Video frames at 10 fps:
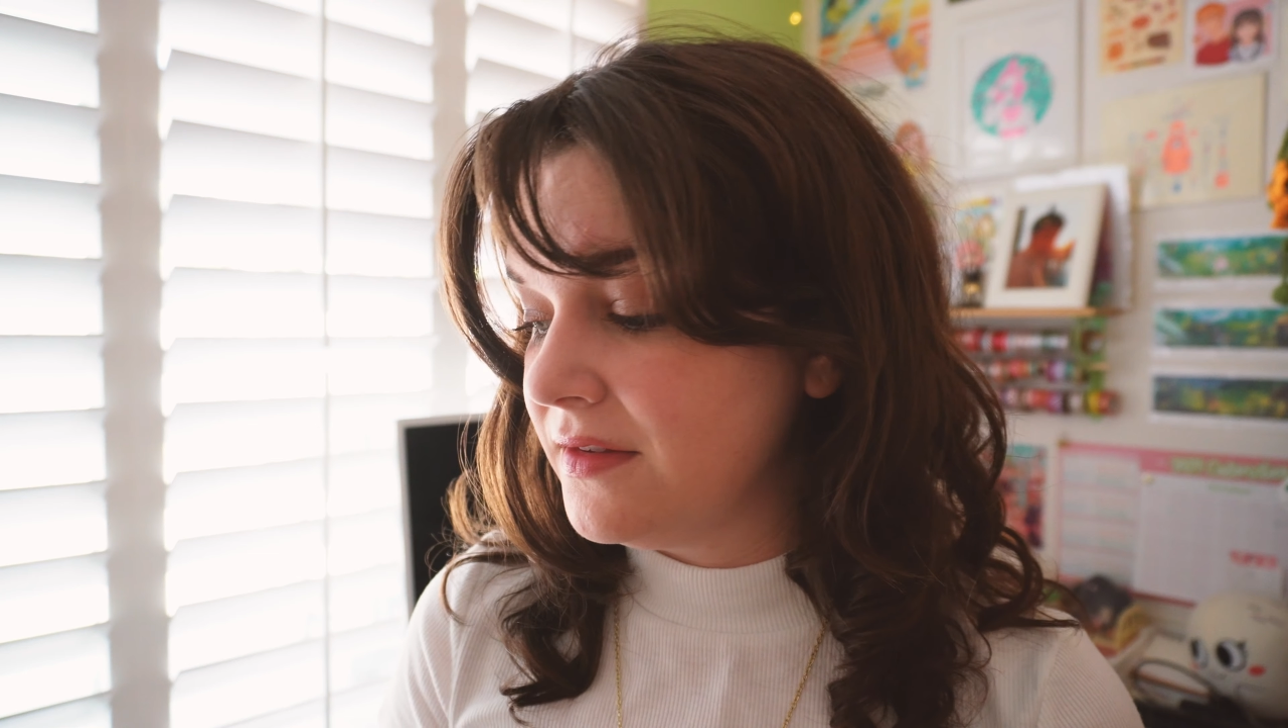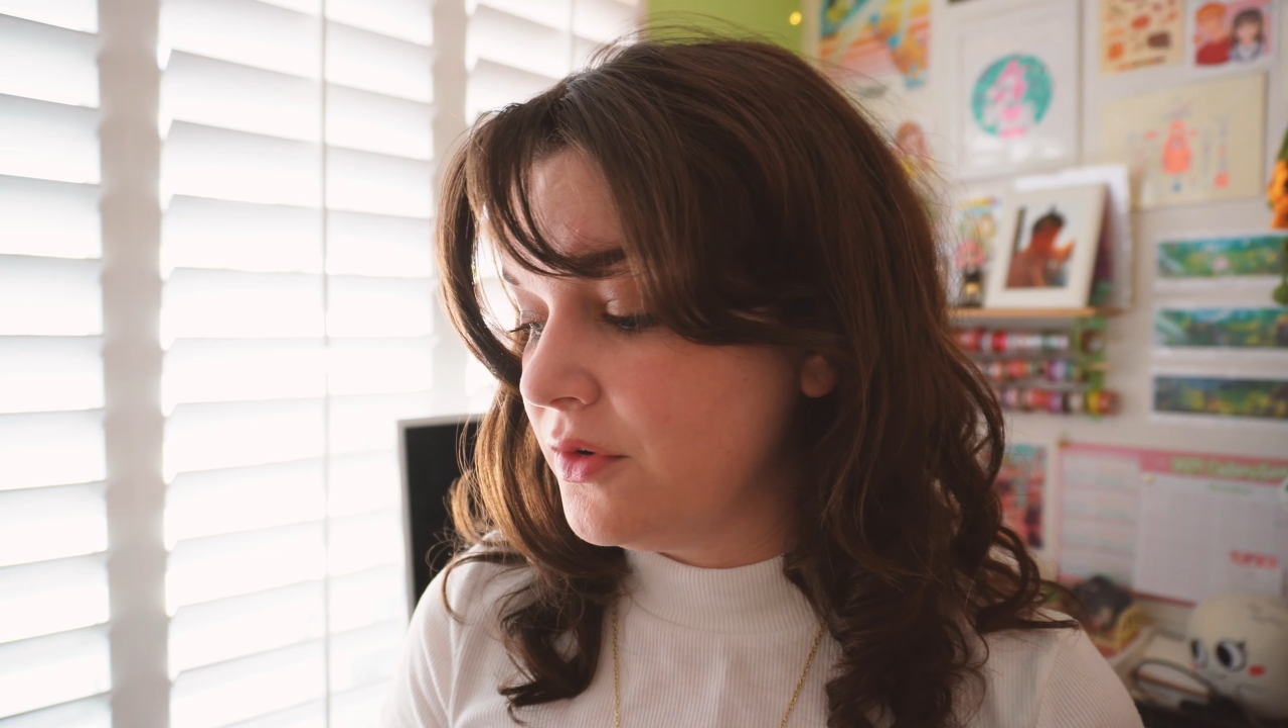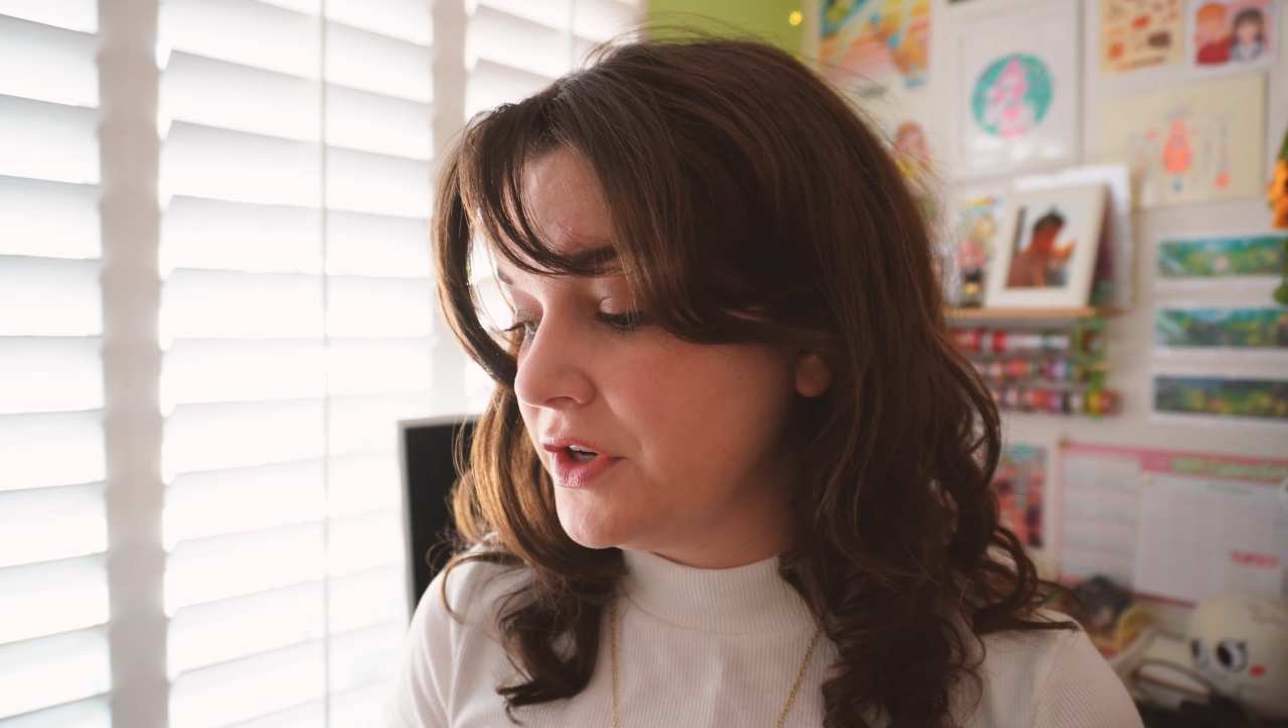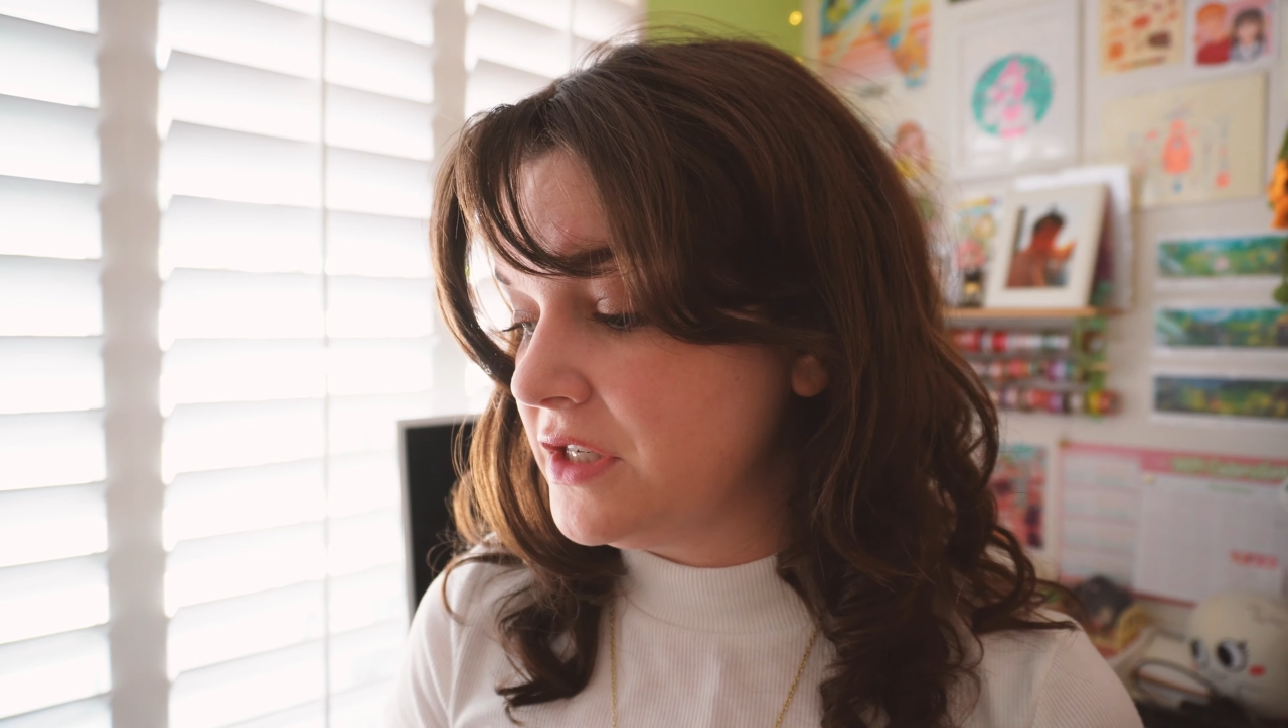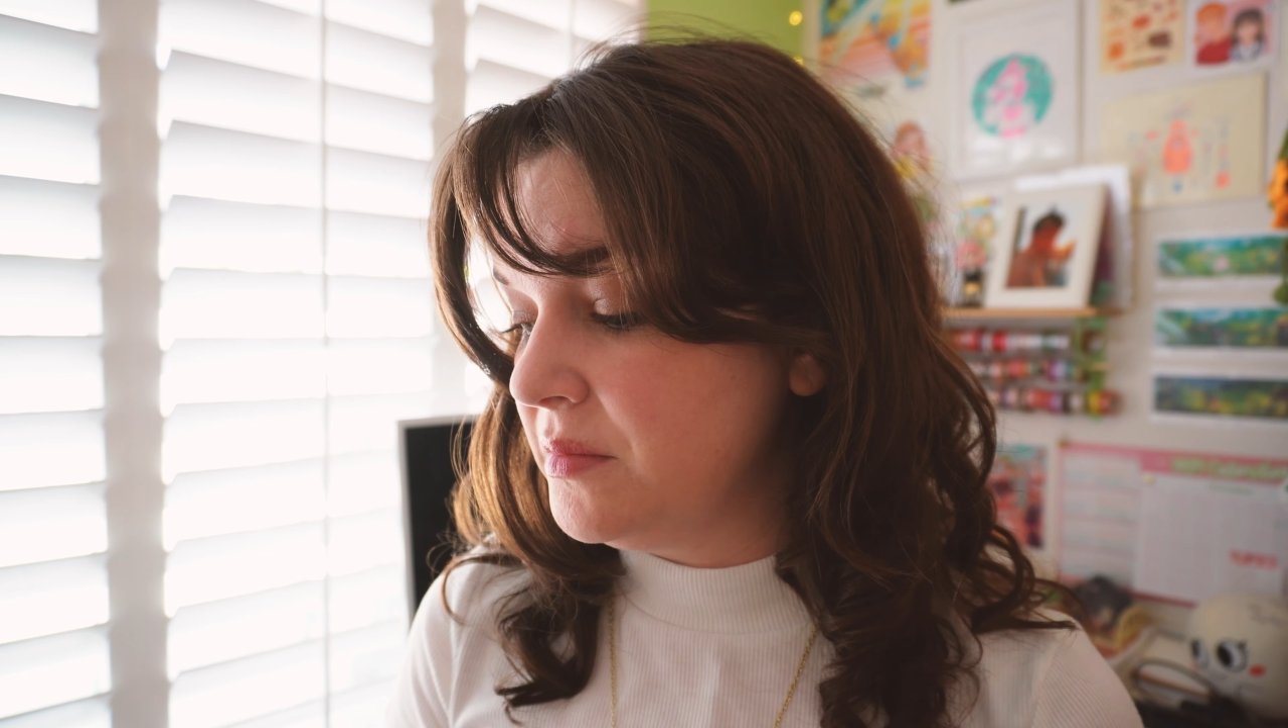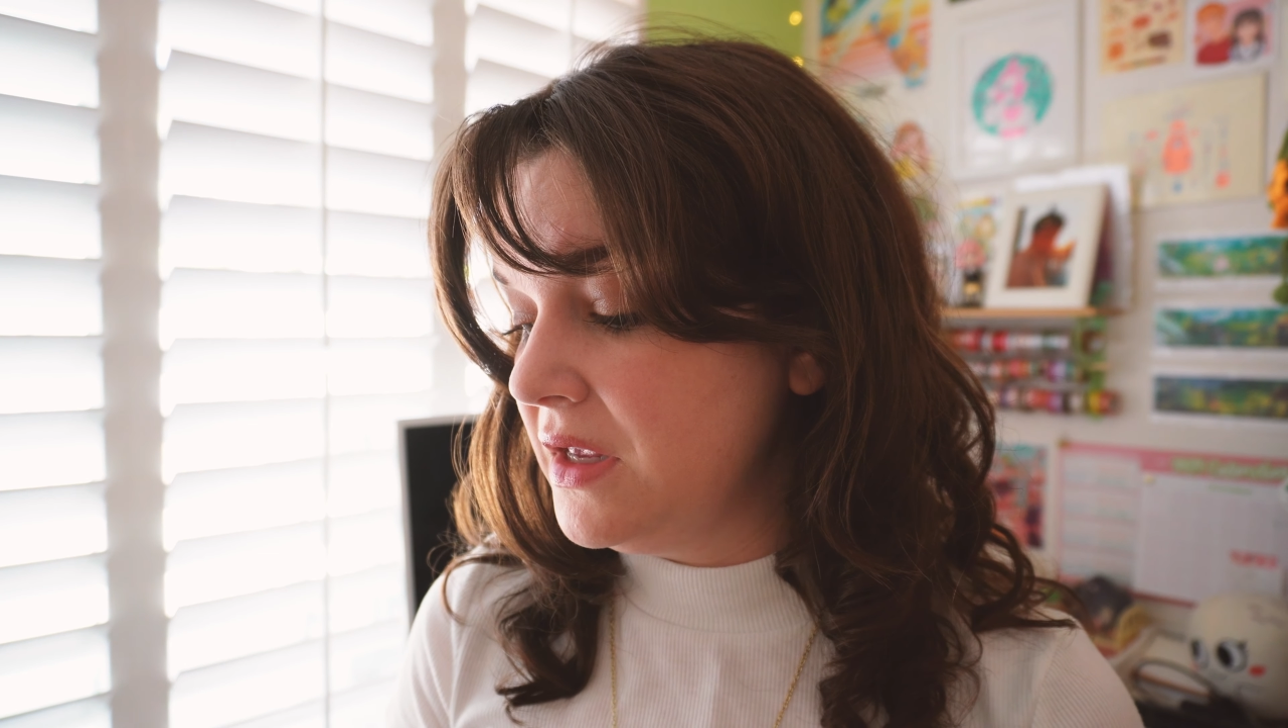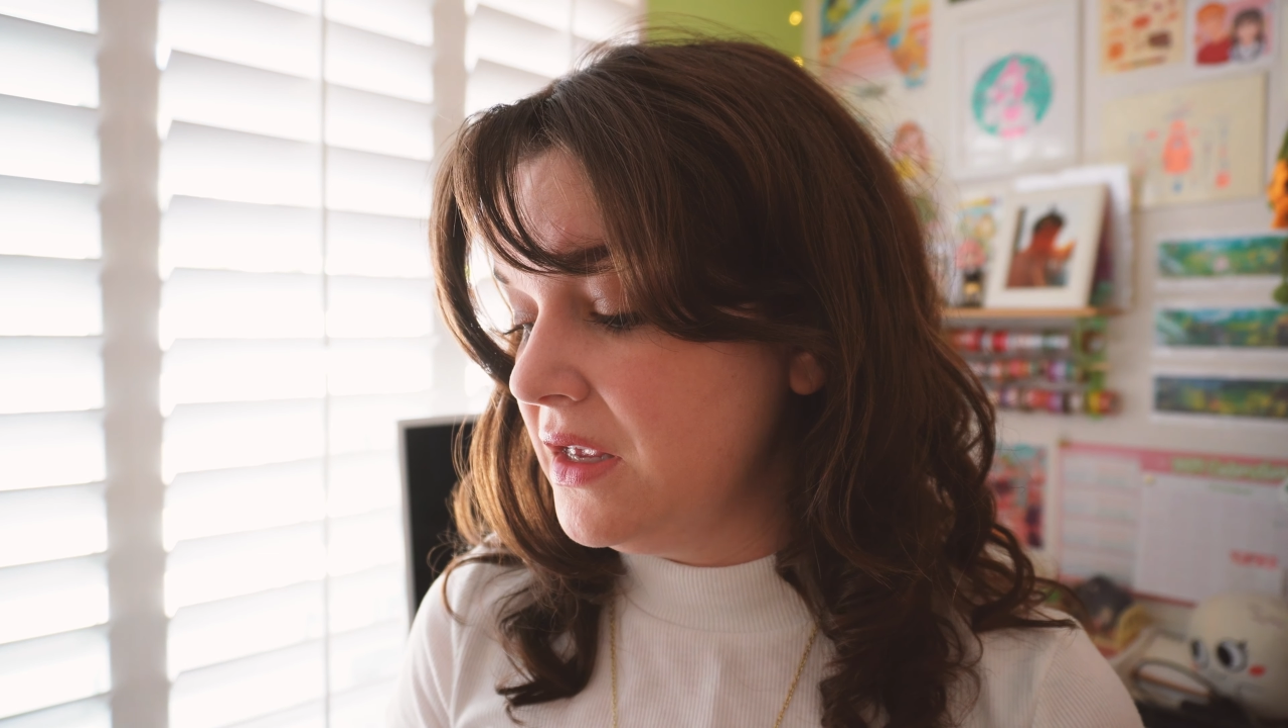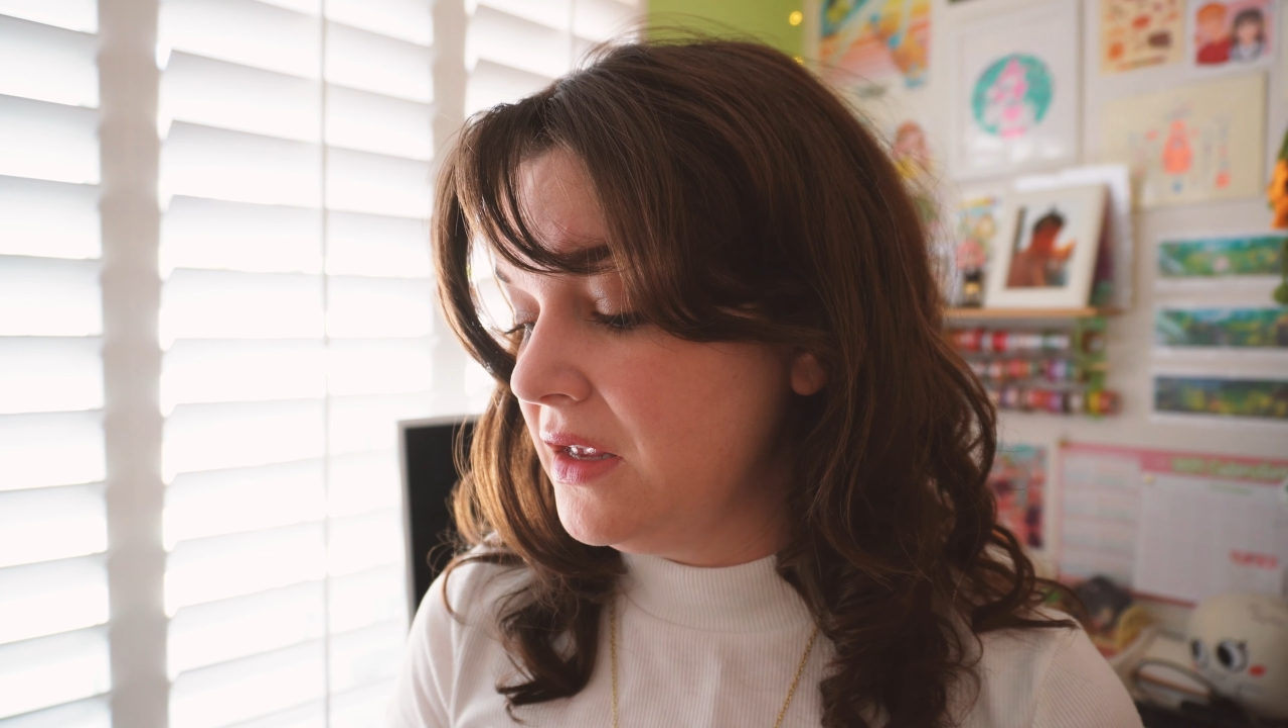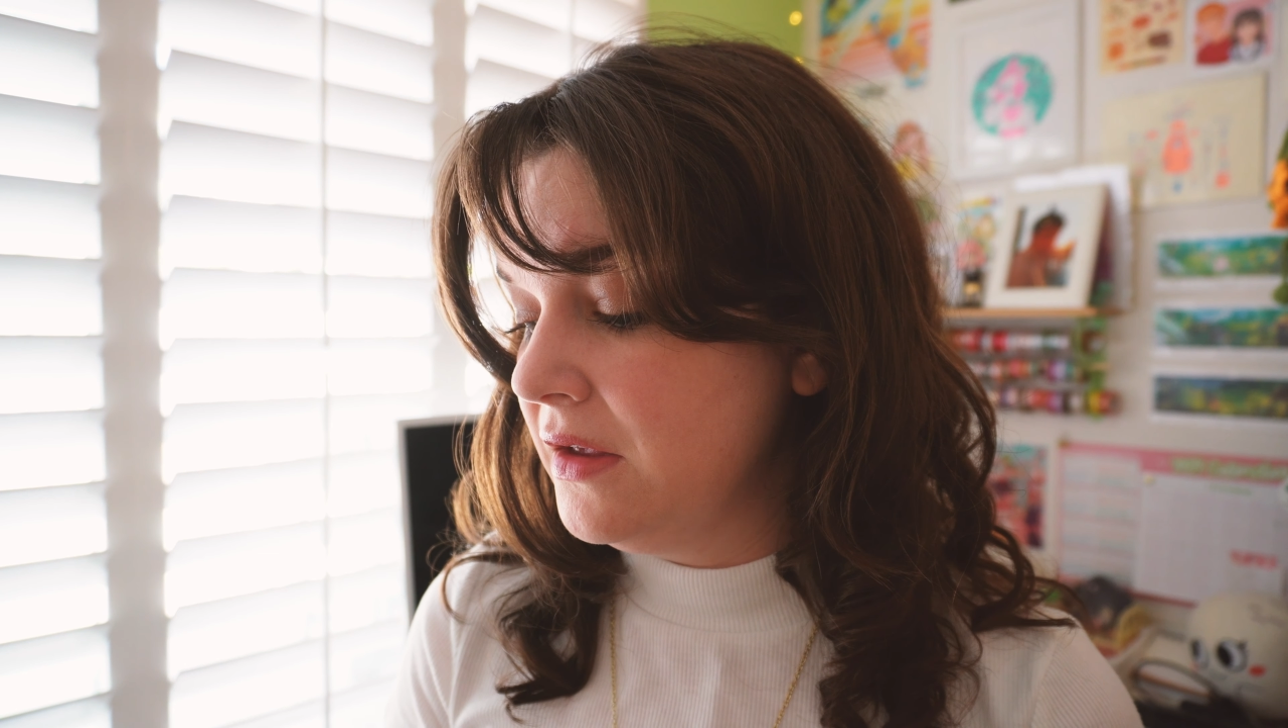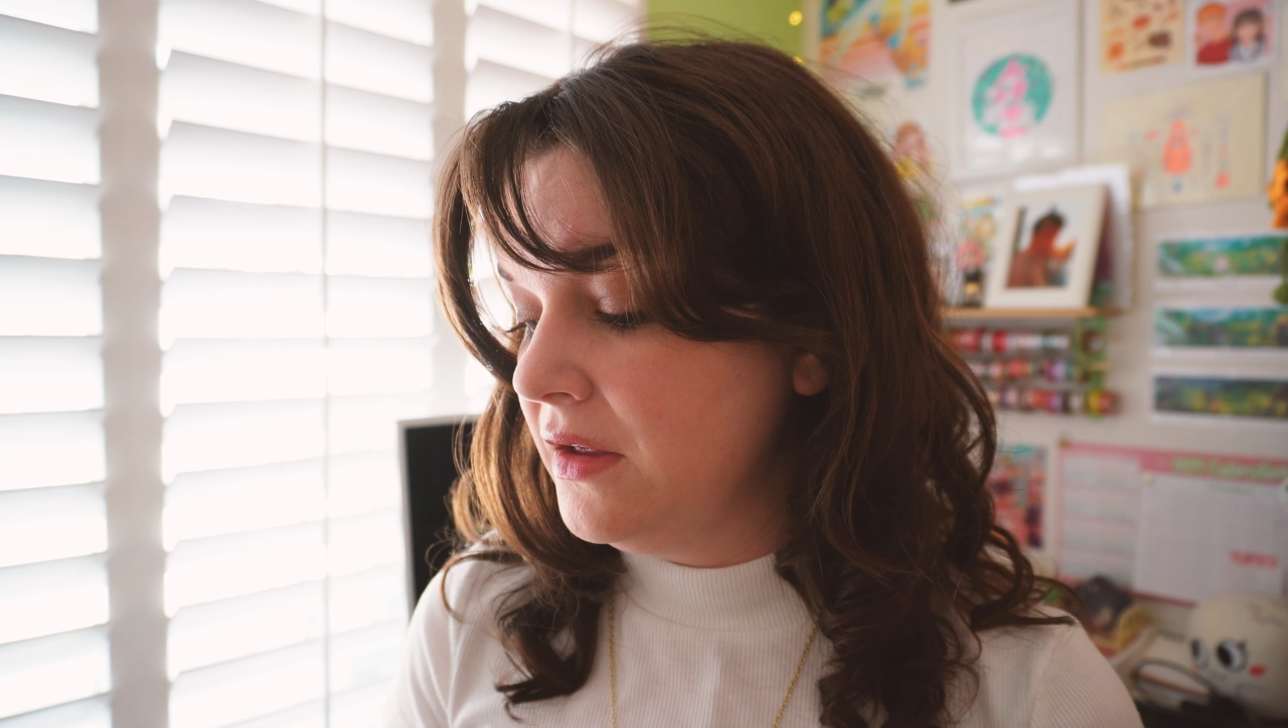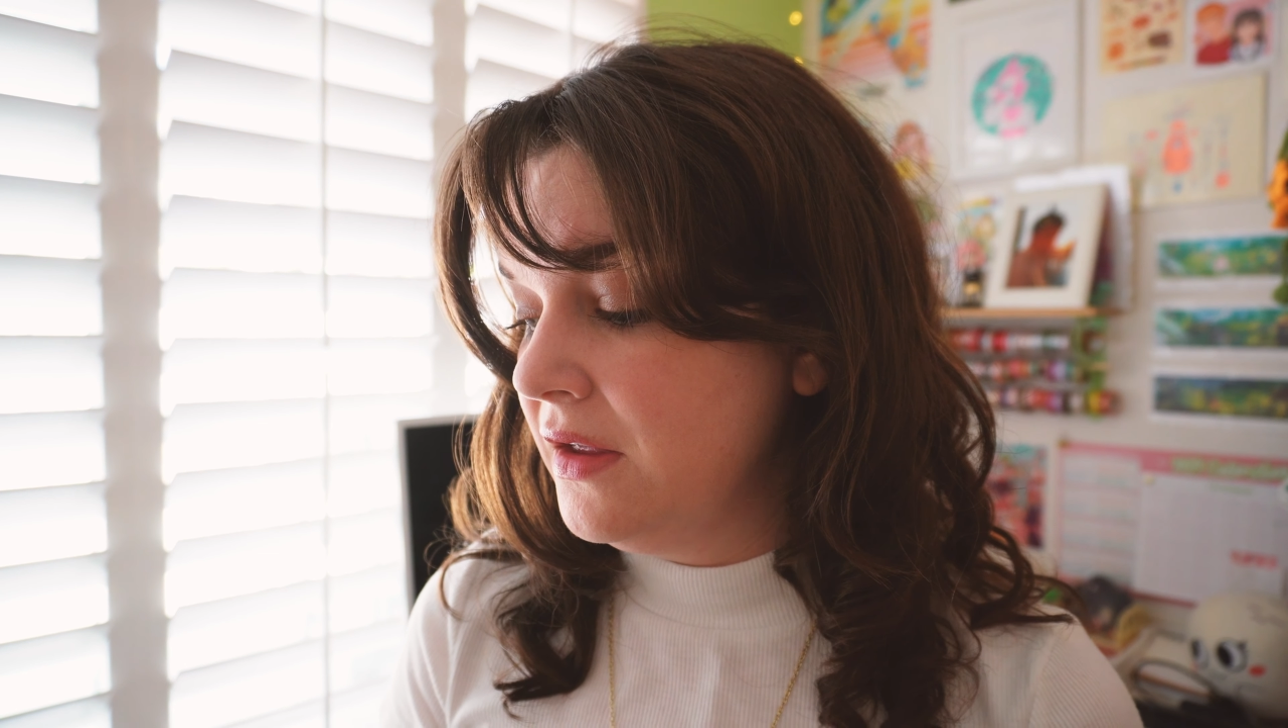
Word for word: is going to be